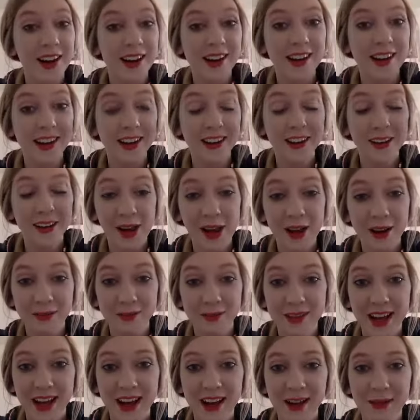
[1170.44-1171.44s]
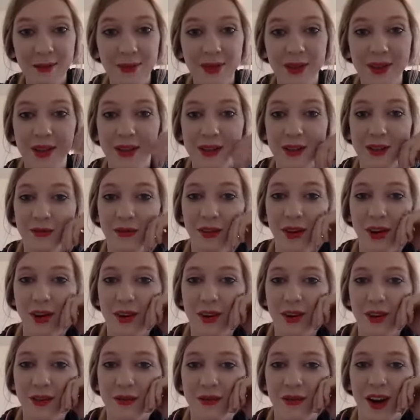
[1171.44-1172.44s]
in a lot of debt because of all of
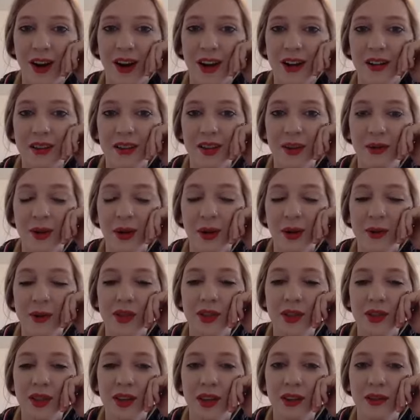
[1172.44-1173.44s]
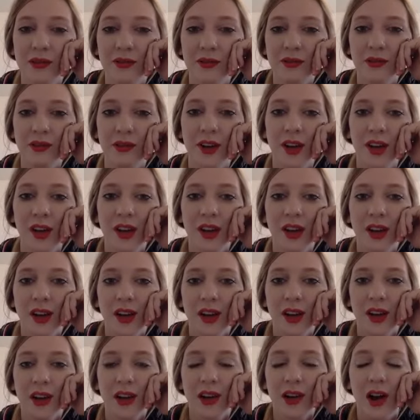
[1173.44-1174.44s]
the financing rounds that
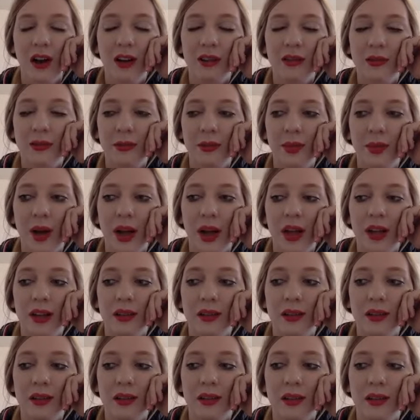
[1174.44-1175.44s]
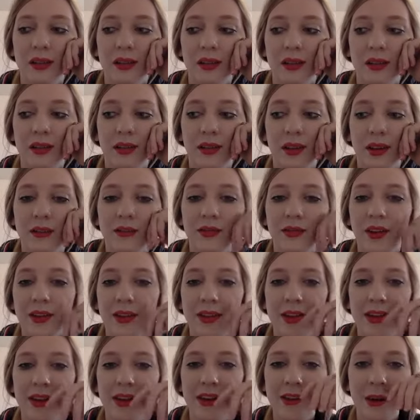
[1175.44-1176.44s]
they've gotten. But I
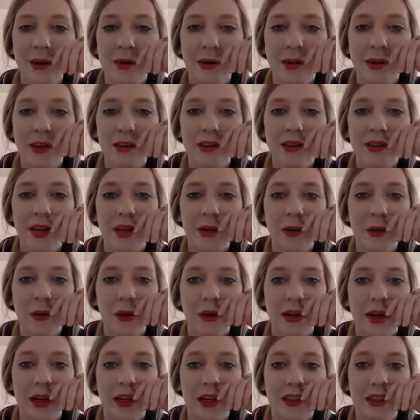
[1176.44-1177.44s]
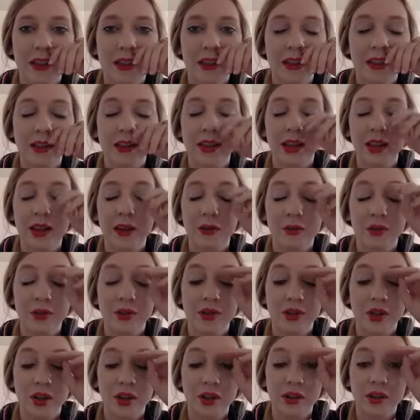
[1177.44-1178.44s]
think if they were to continue on as is, they would
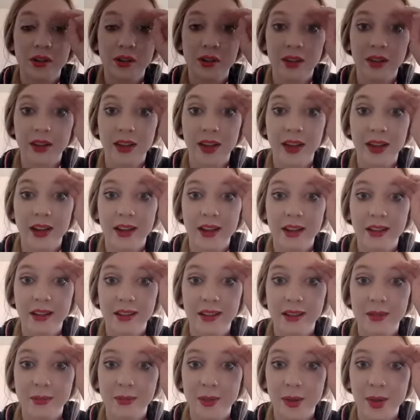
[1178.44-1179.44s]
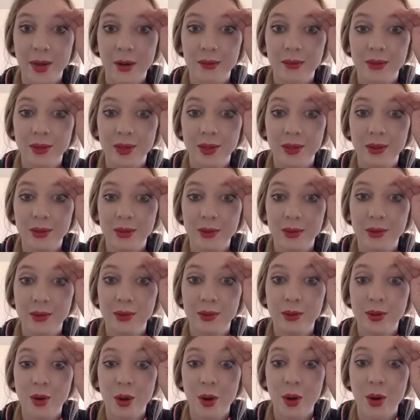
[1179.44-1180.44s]
just land with
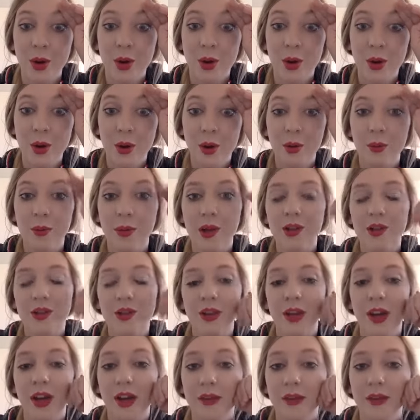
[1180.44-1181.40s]
so much debt.